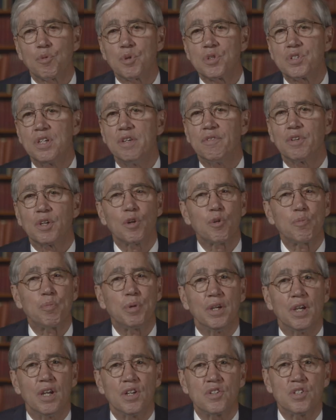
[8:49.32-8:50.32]
receiving her
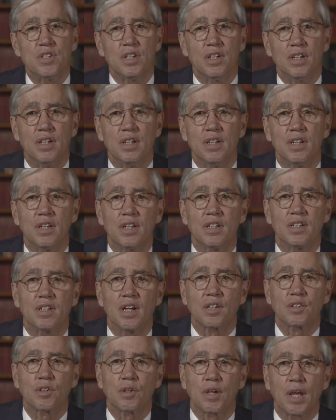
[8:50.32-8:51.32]
PhD,
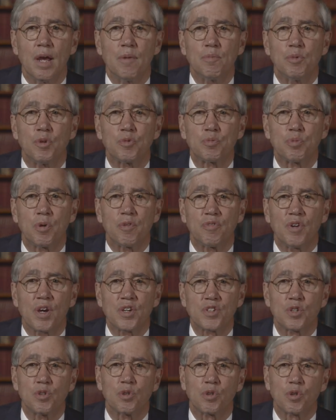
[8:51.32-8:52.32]
Dr. Campbell's
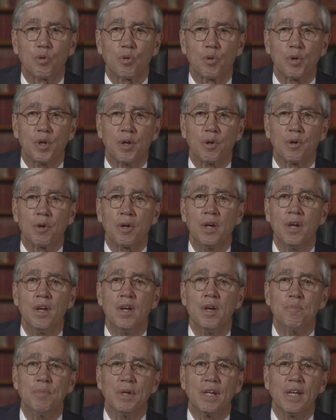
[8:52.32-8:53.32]
professional career
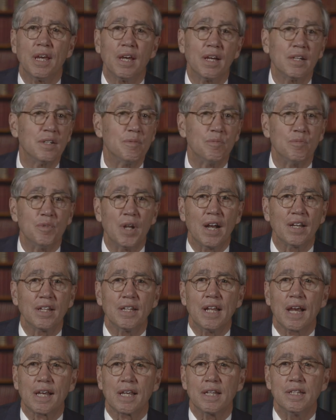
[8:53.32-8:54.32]
began not
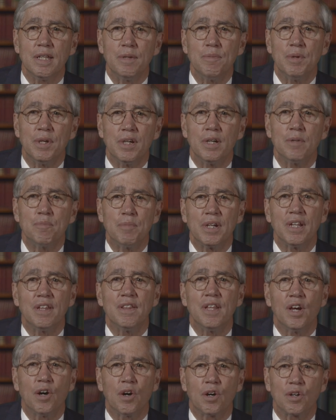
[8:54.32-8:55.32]
in academia, but in
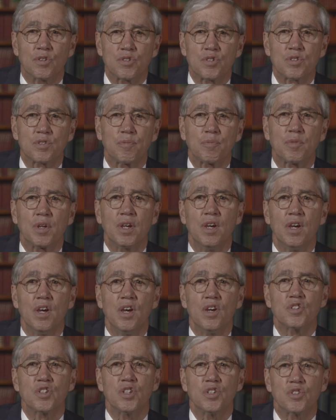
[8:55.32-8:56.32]
the arts.
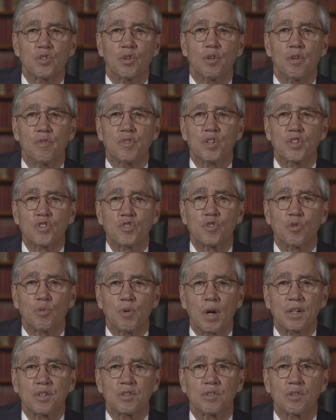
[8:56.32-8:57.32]
She served as
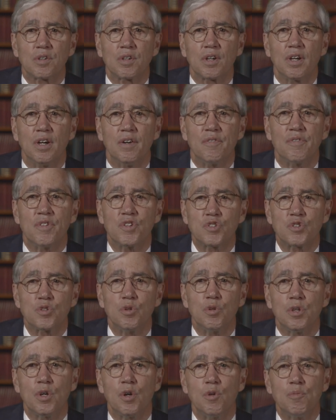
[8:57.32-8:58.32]
director of the
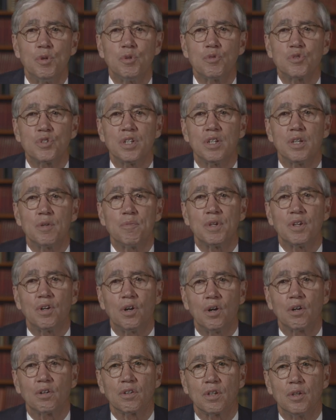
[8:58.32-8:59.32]
Studio Museum in
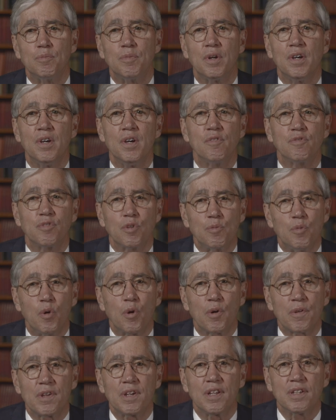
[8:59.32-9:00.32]
Harlem for
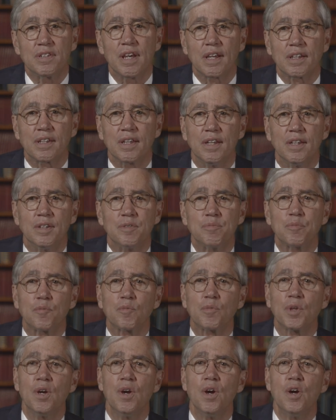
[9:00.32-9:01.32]
more than a decade.
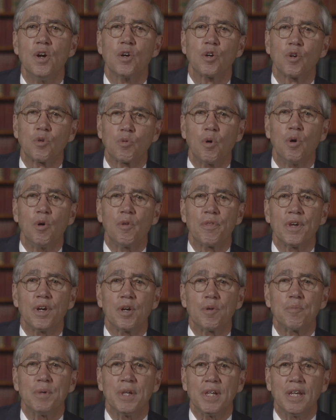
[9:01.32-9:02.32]
Her role
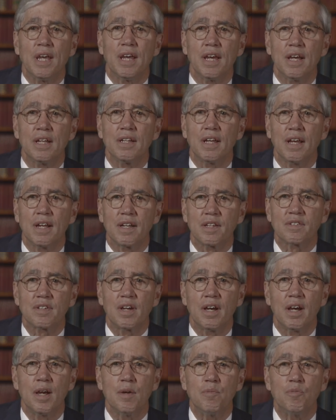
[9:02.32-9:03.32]
there began at a
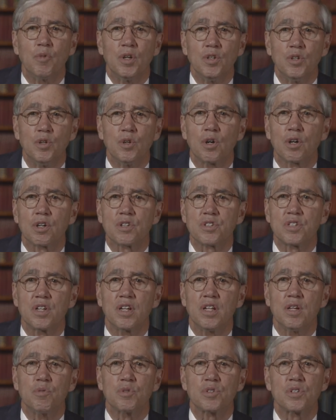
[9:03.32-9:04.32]
time when New York
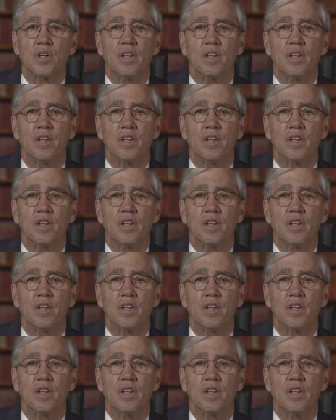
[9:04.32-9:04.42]
City was